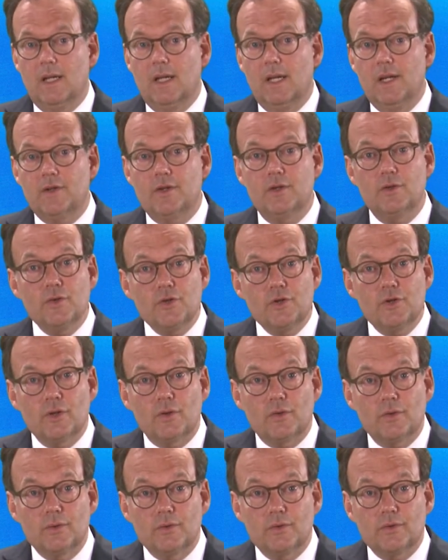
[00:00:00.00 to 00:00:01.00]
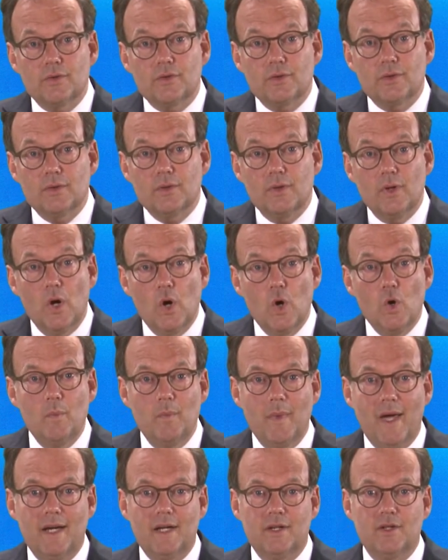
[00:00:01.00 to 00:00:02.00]
Institutional rules. Who
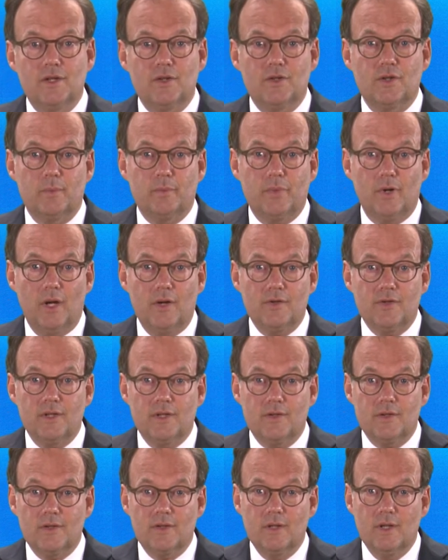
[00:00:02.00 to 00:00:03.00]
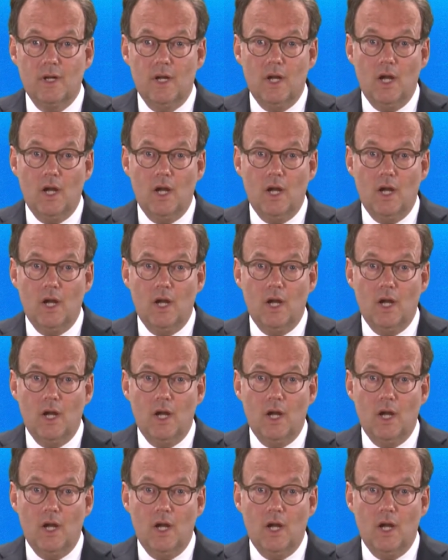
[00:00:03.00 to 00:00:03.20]
manages the process?